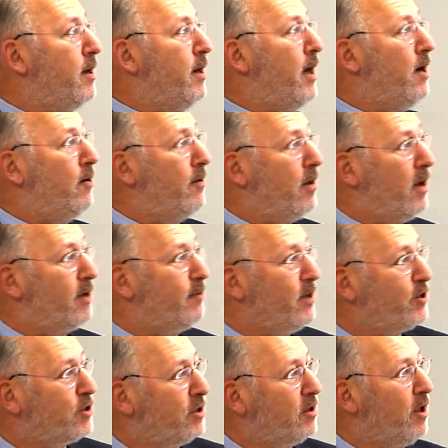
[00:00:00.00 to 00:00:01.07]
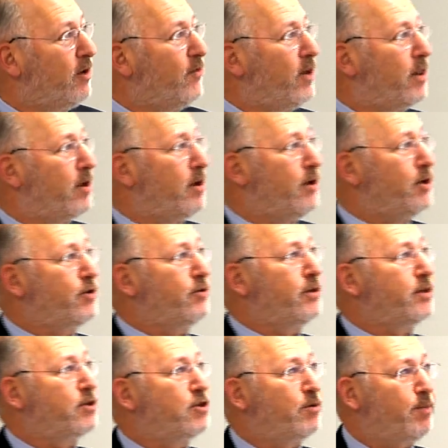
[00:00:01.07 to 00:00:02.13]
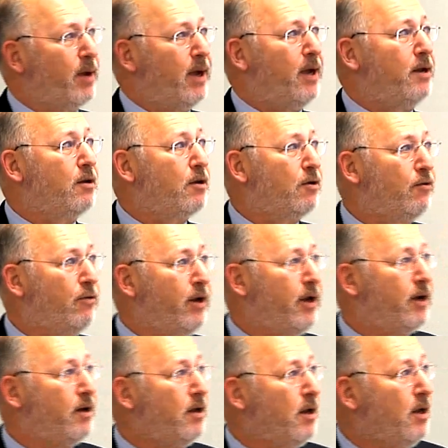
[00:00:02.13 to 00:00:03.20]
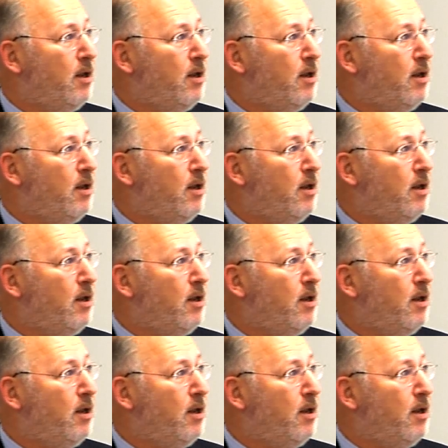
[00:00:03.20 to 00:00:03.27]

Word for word: Now, I mentioned a lot of other countries Japan, Korea,